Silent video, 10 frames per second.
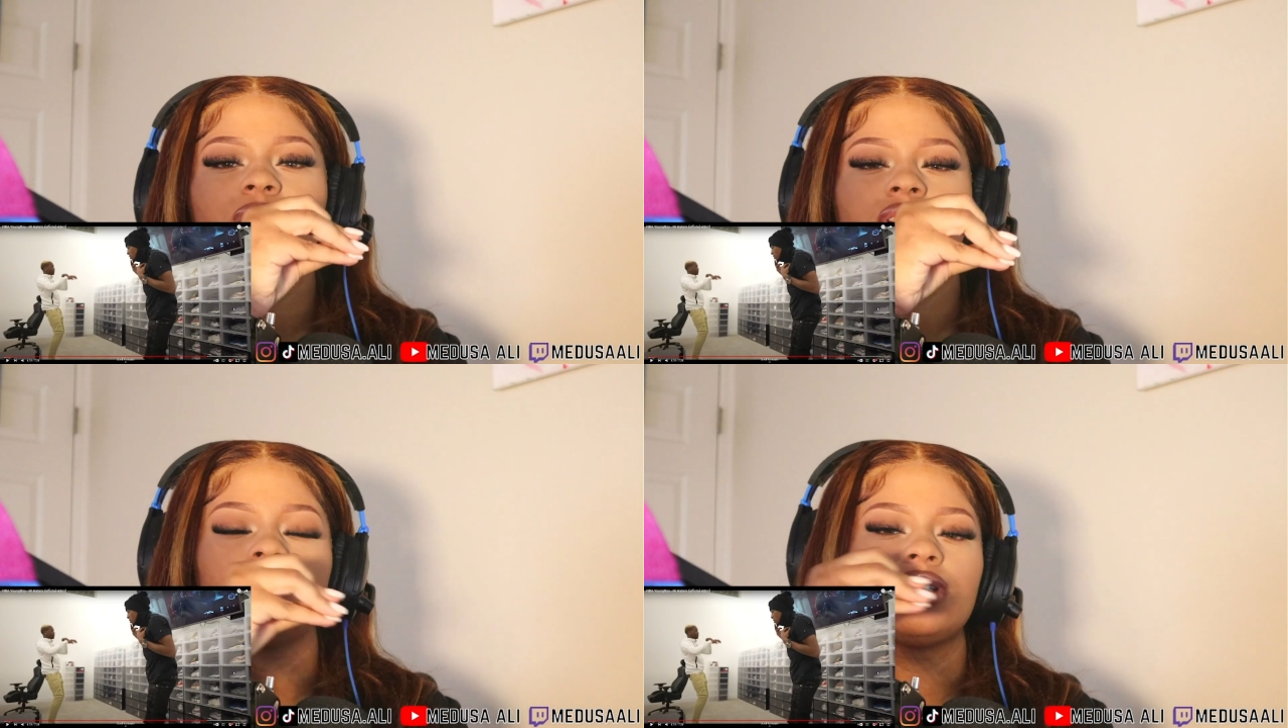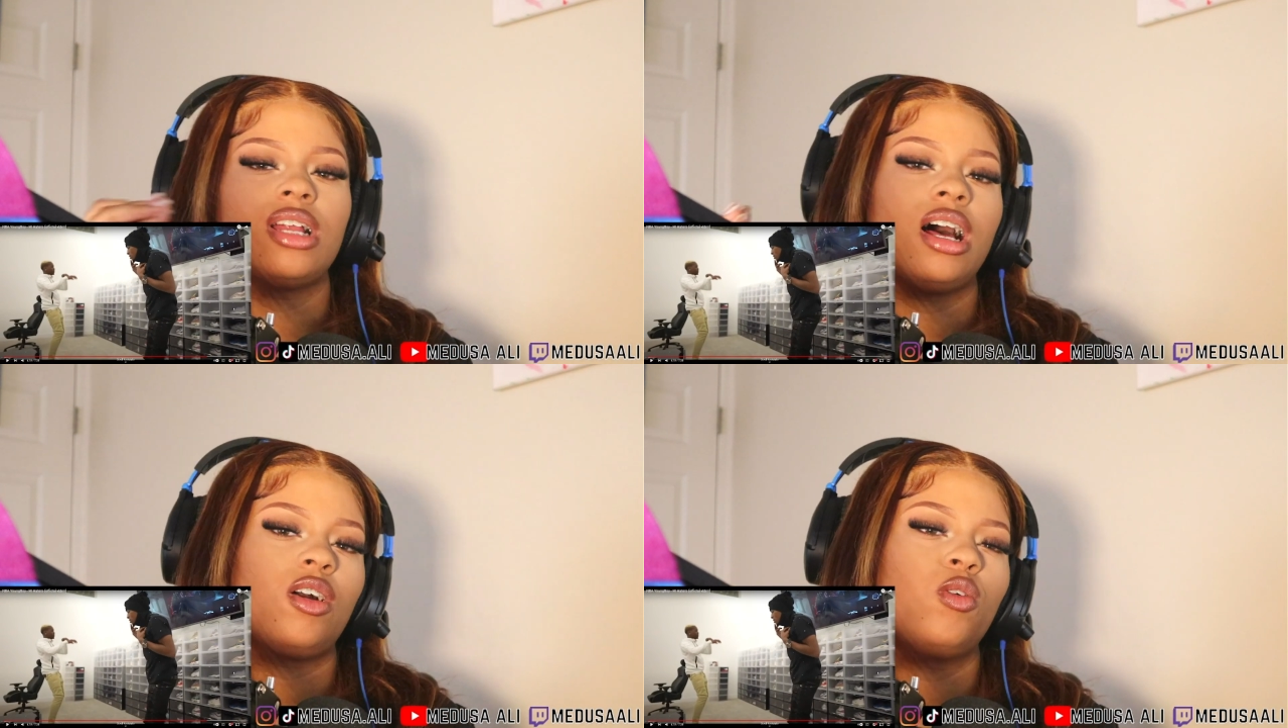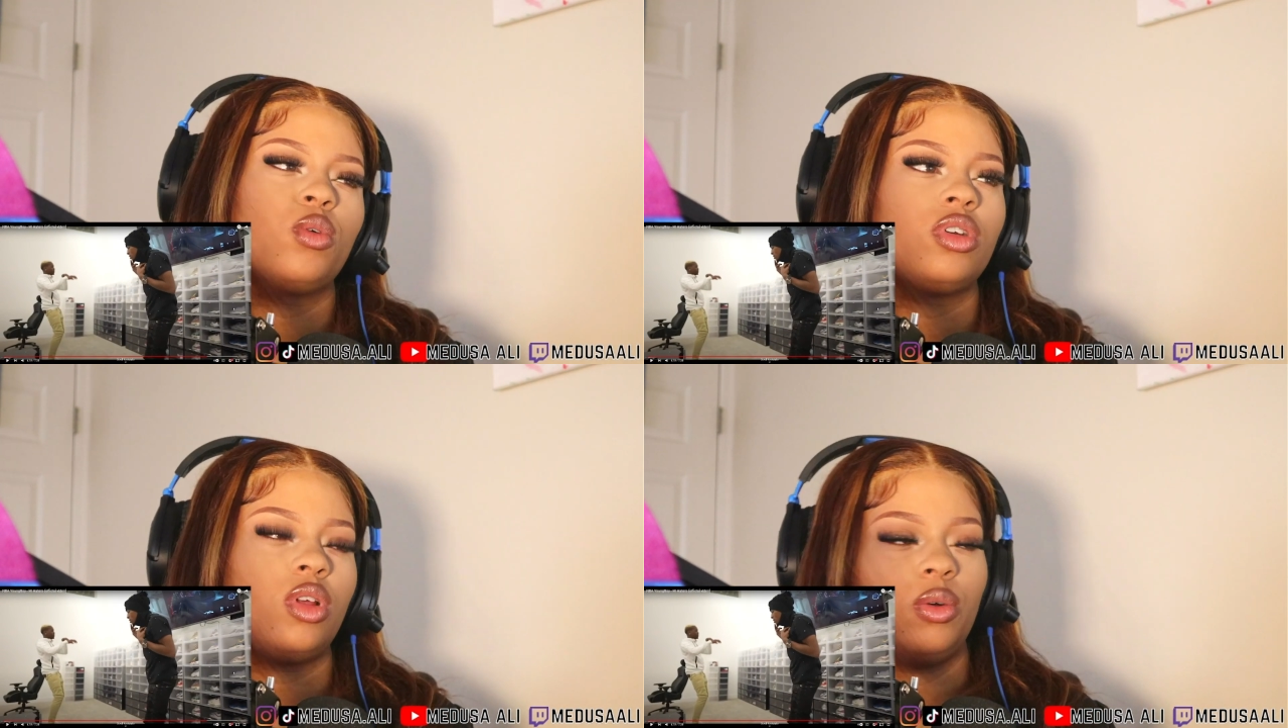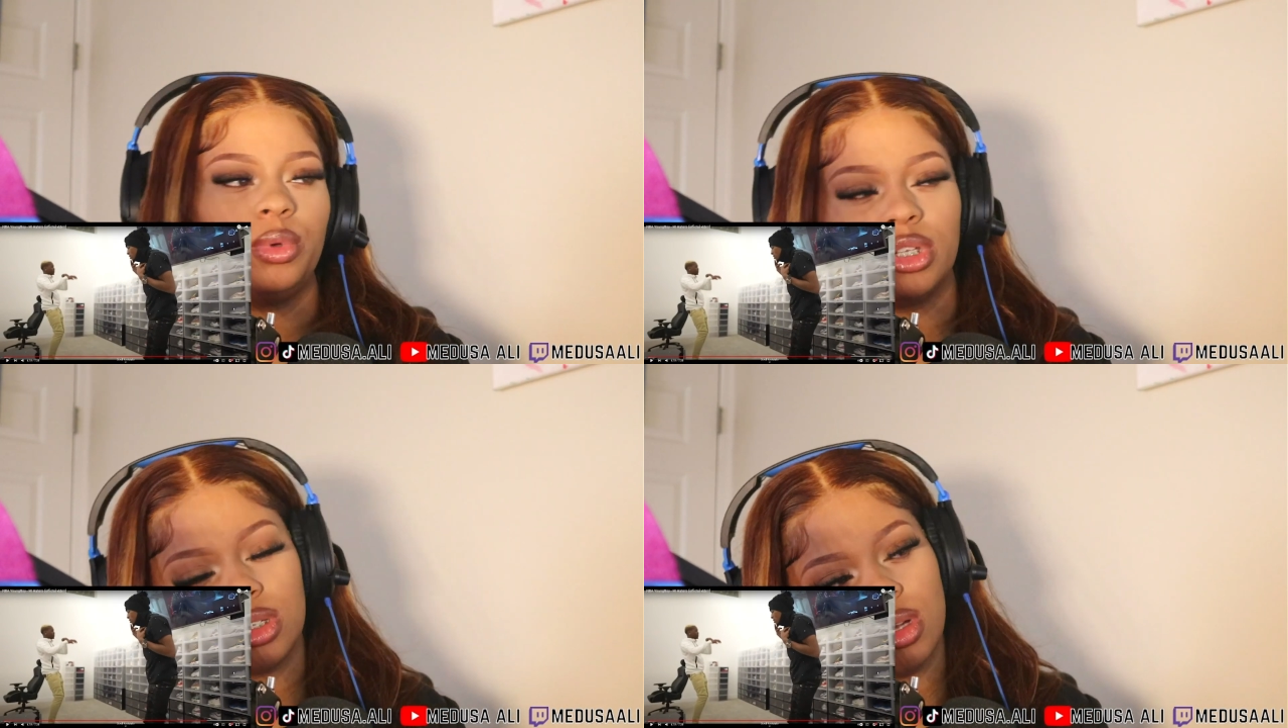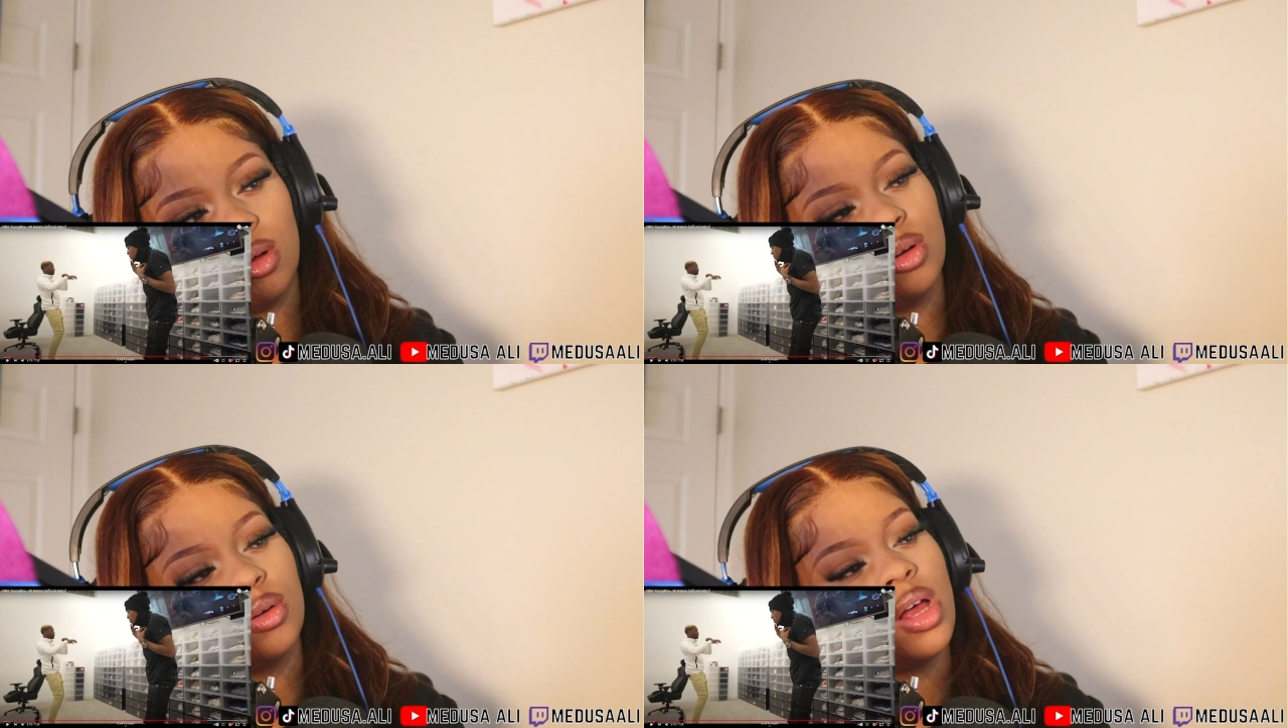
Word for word: are not going along with the song.